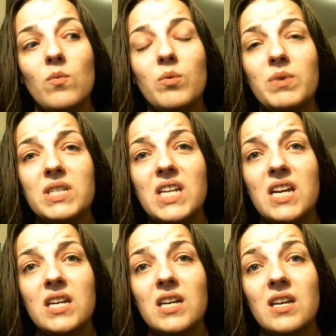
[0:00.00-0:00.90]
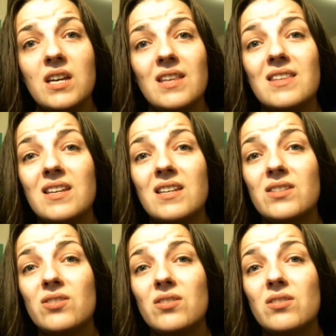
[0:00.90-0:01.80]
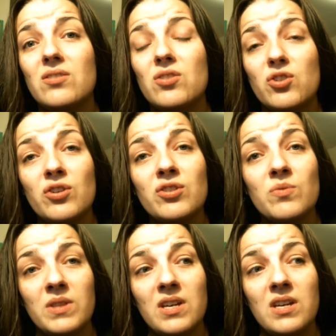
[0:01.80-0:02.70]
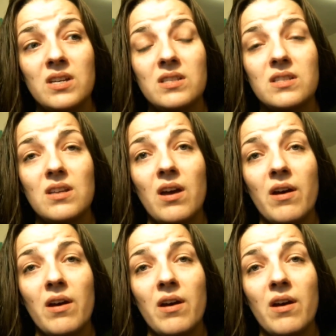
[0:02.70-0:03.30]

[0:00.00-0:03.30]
when we take the kids to church with us,